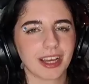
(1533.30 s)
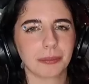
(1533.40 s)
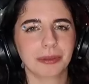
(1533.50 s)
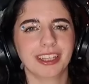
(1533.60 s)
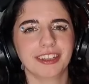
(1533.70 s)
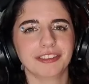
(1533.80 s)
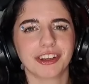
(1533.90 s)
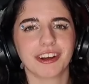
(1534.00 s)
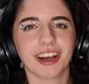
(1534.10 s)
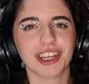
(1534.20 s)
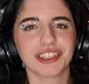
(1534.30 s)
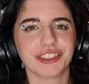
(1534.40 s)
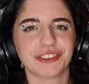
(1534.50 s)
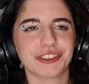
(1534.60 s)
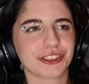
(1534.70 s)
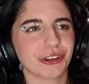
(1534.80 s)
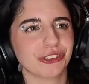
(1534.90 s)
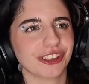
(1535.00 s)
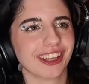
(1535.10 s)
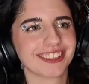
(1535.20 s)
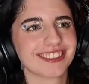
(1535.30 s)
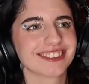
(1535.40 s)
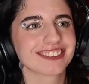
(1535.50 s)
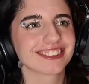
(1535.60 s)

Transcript: I believe in her. I think she's got this.